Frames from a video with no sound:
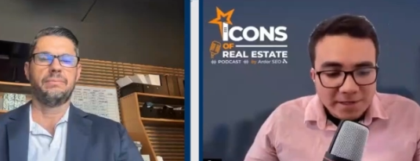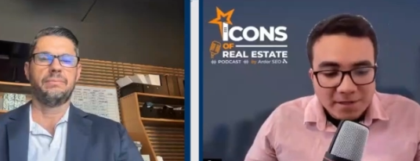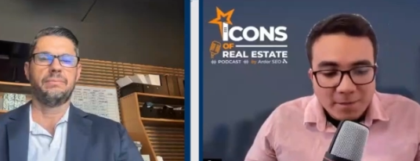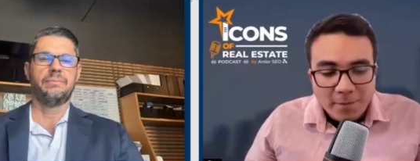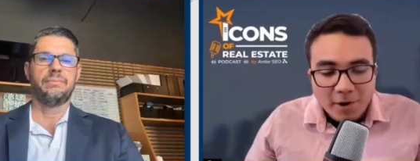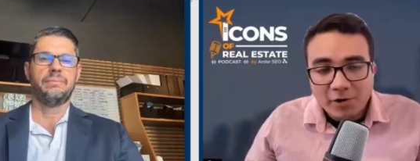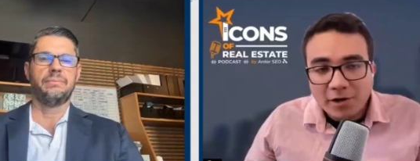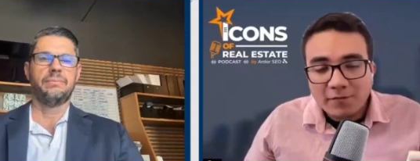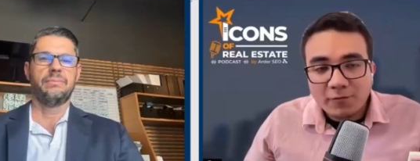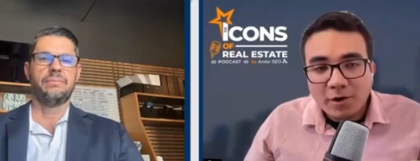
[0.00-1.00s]
Speaker 1: been in the
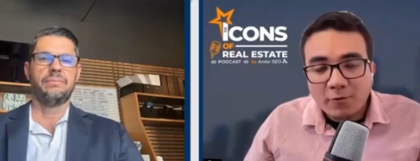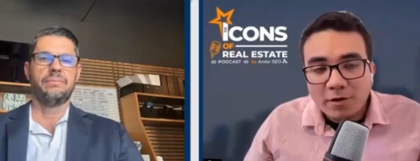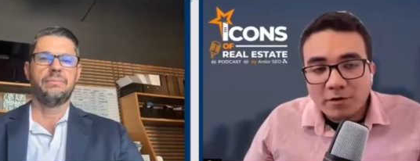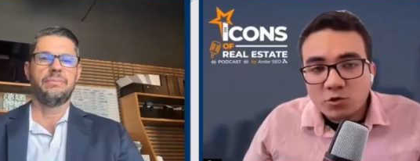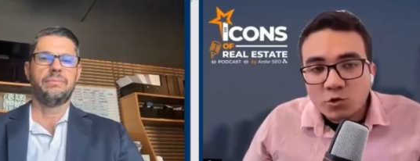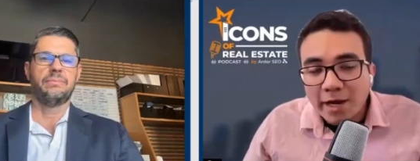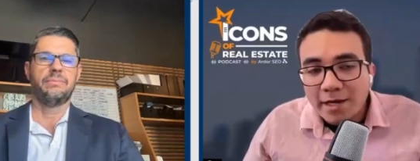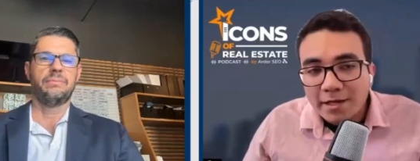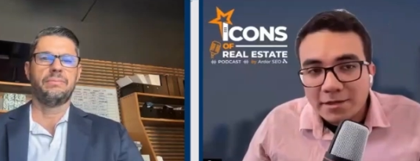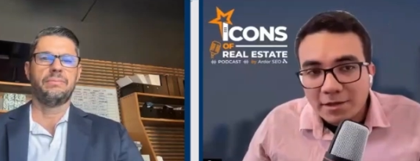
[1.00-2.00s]
market for around
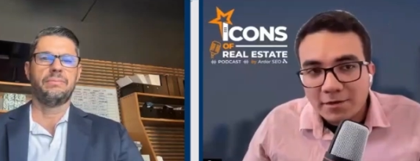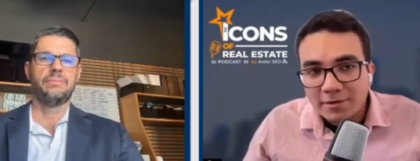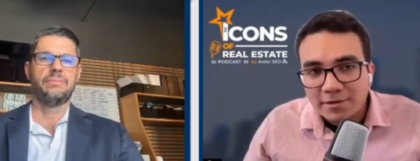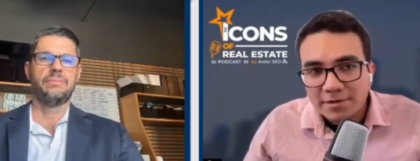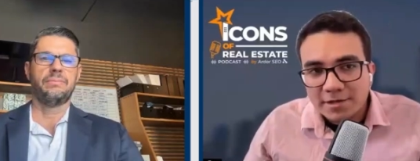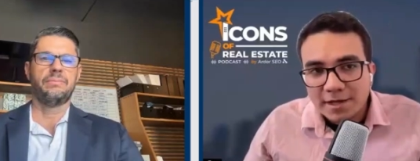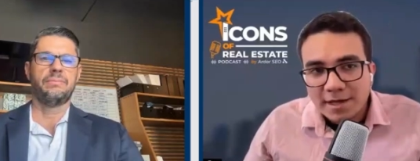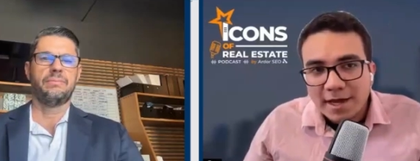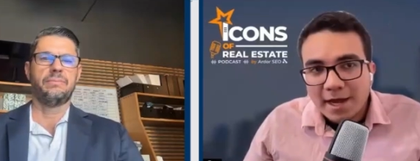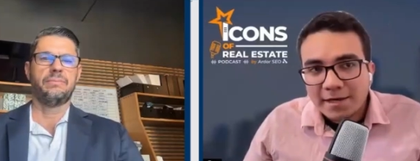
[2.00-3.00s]
20 years,
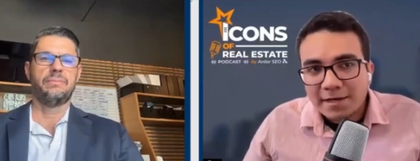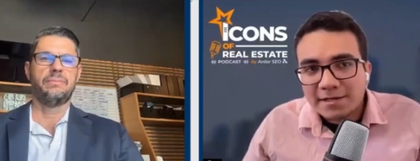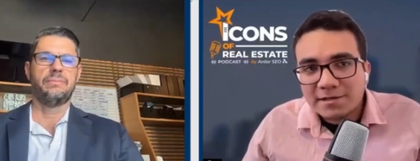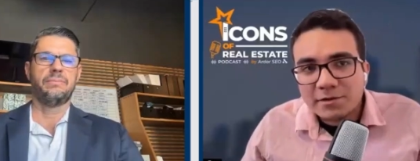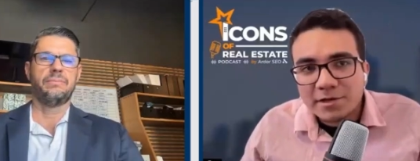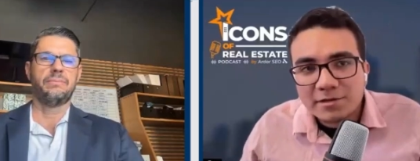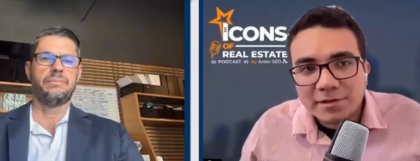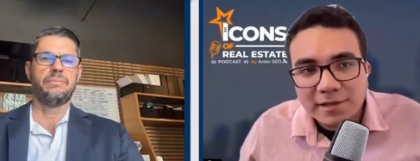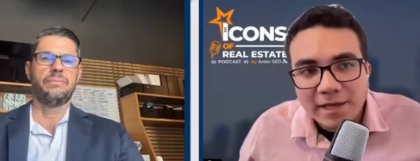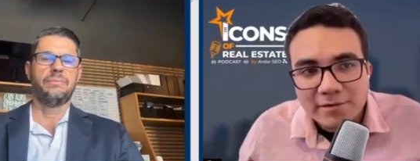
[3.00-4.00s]
and he's going
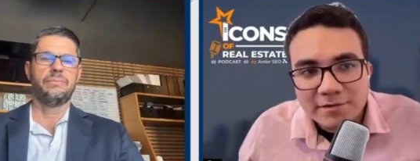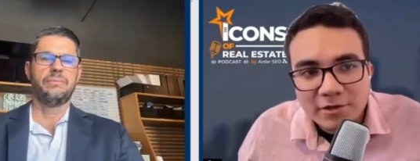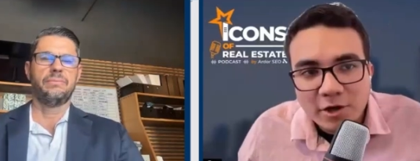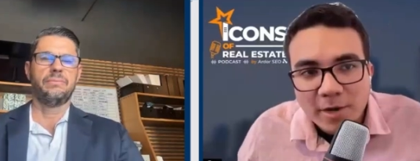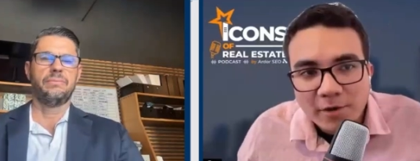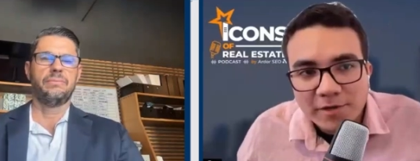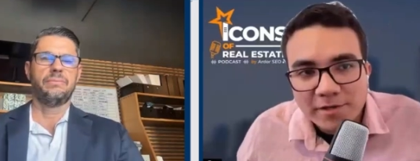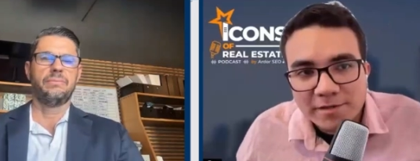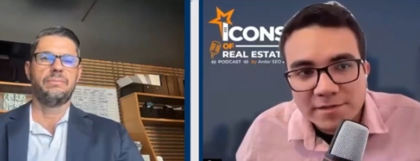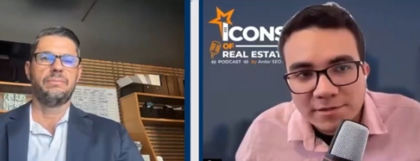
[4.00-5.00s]
to let us know about
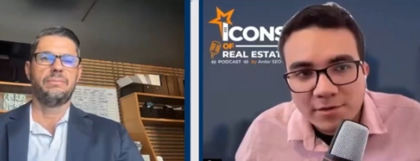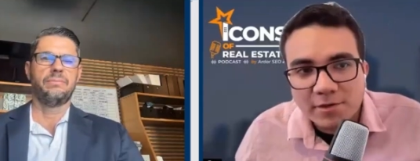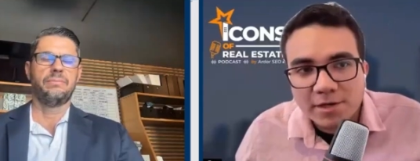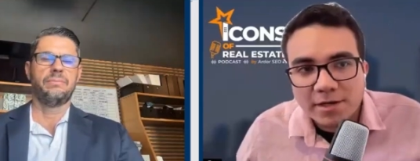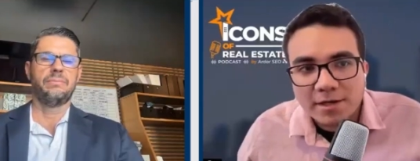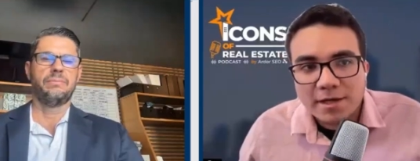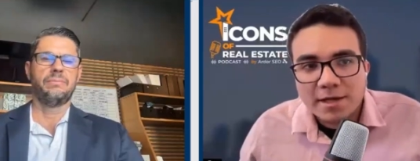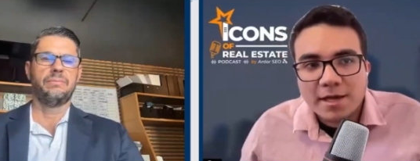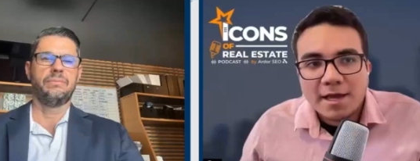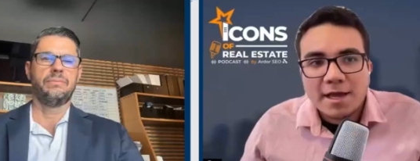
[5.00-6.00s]
his story.
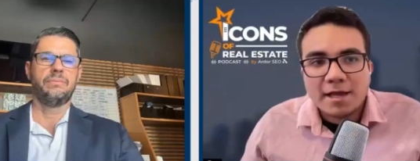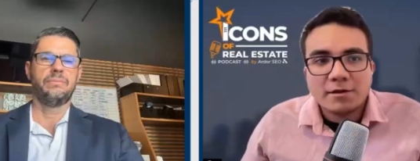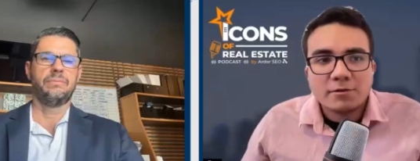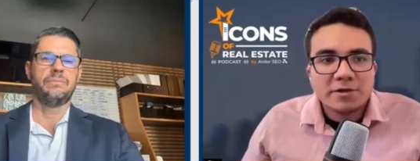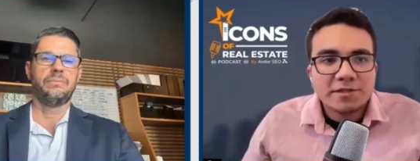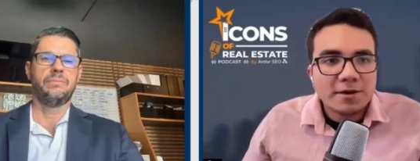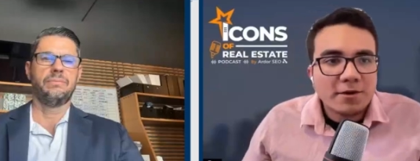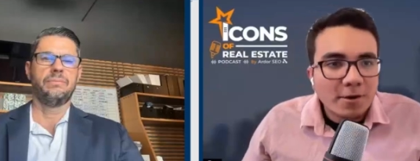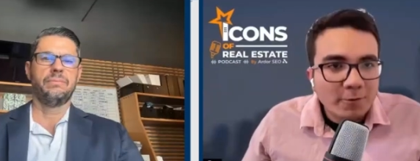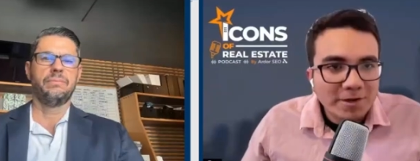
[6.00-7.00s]
Hello,
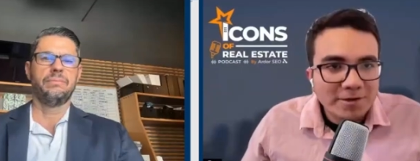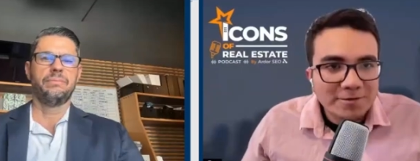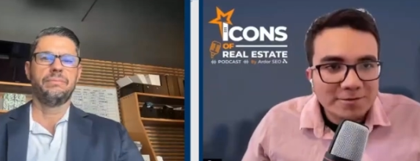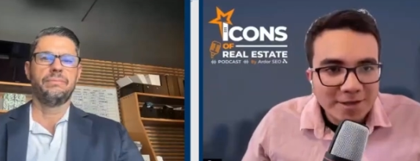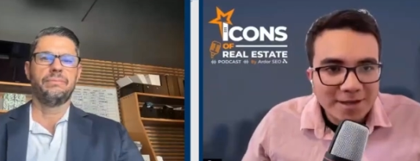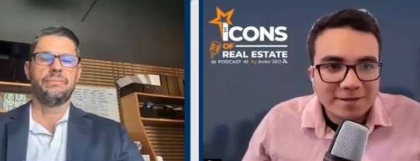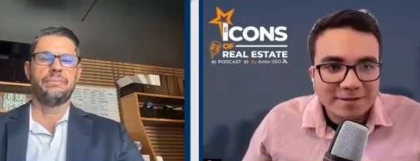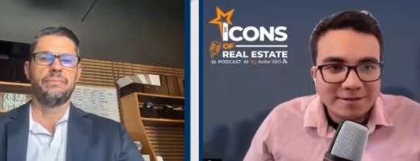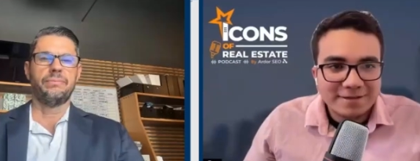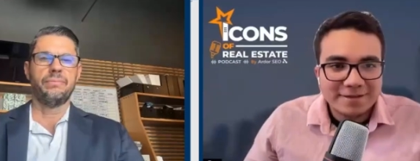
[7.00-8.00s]
Cristiano. How are you
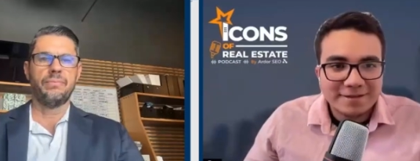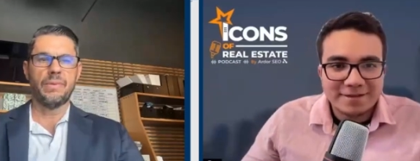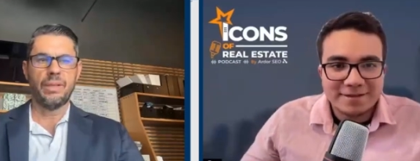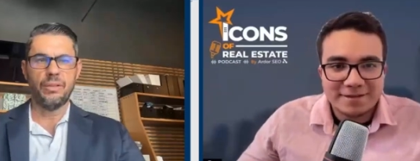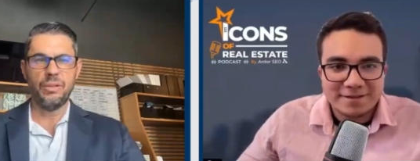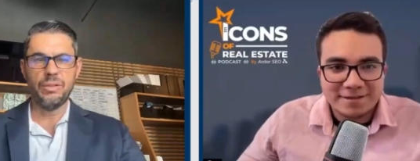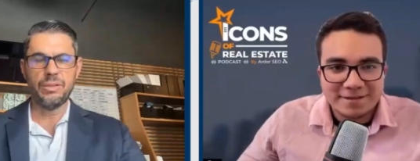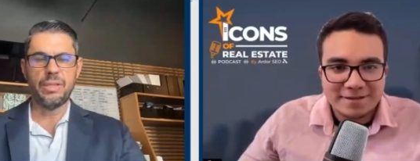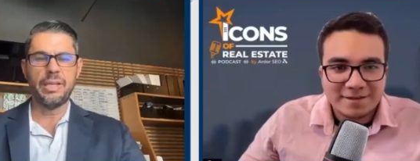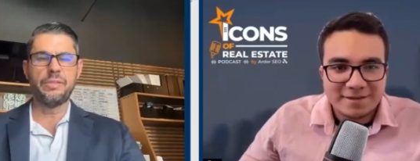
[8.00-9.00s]
today?
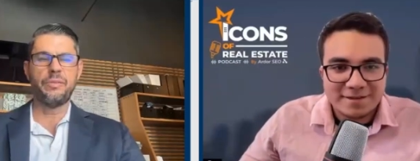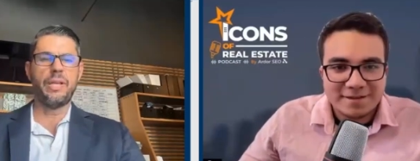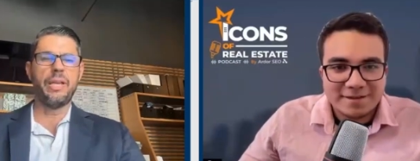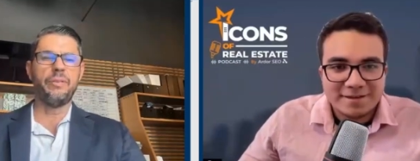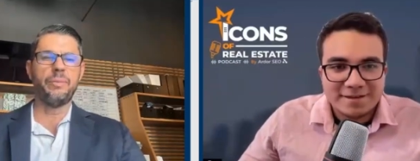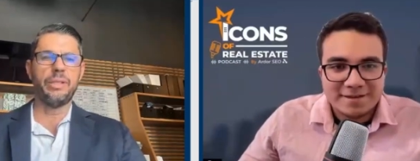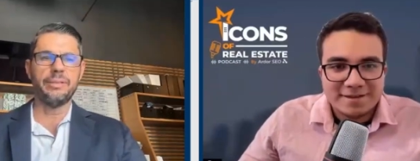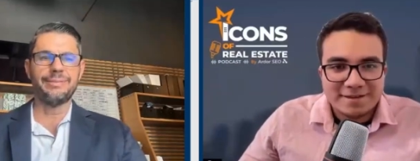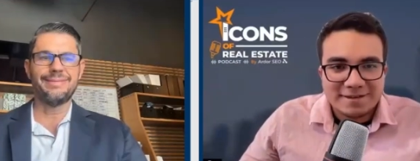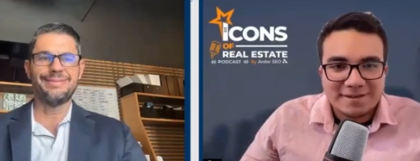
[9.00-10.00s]
Good. Thanks for having
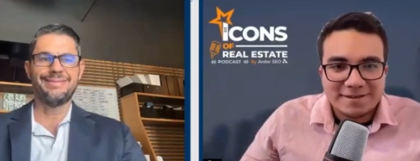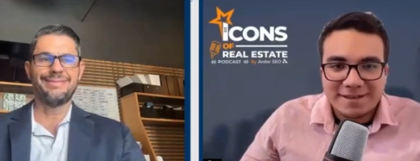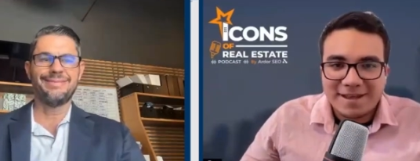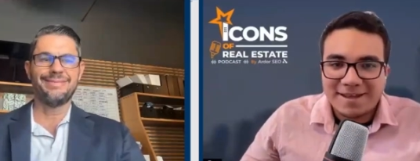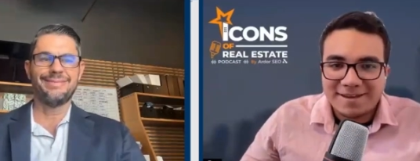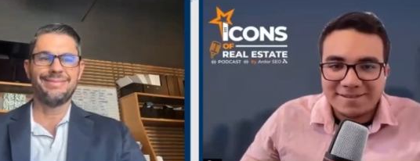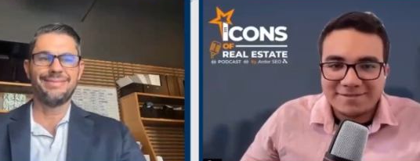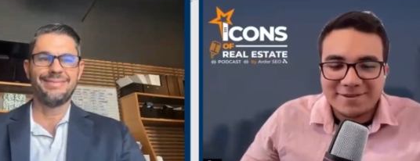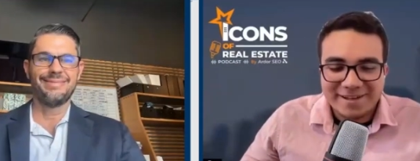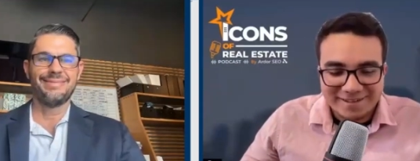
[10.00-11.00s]
me. That
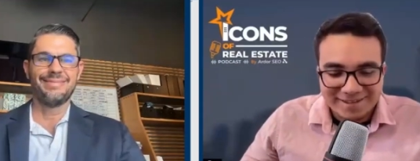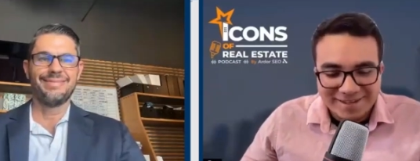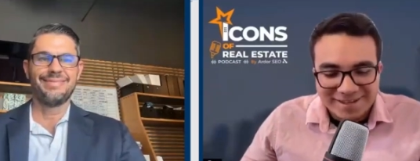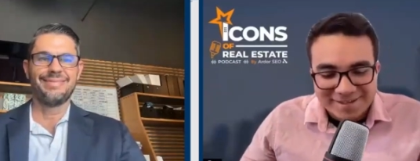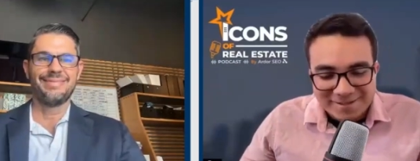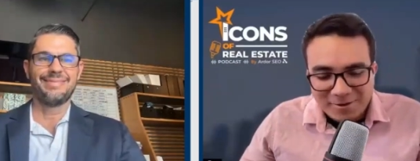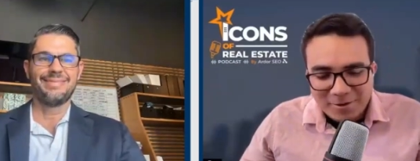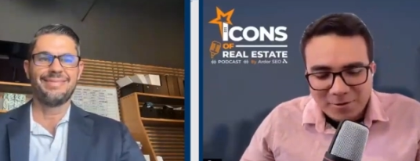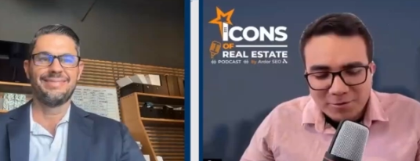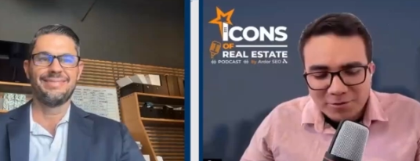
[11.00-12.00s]
is great.
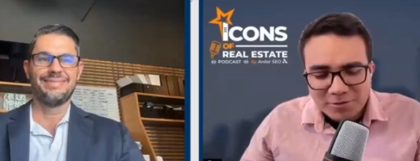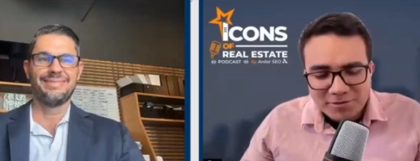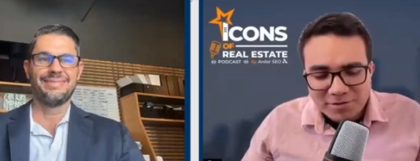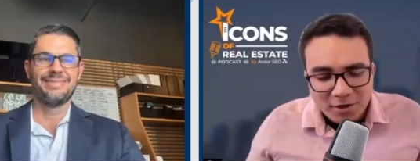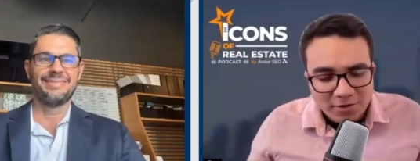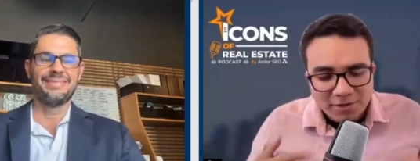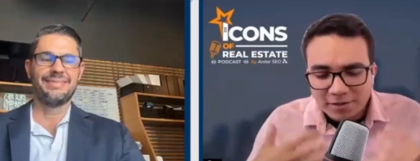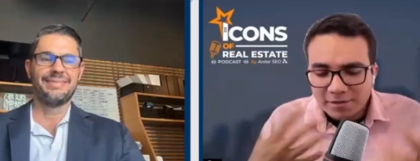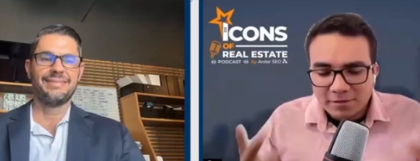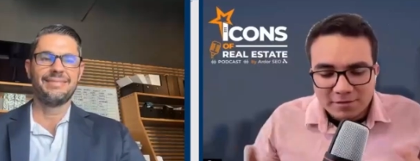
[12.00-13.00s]
So could you start
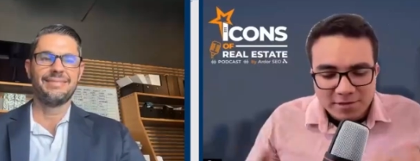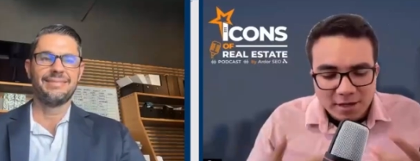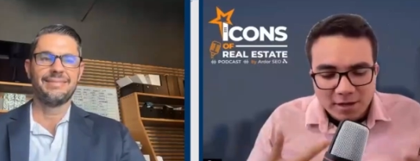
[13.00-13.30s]
telling us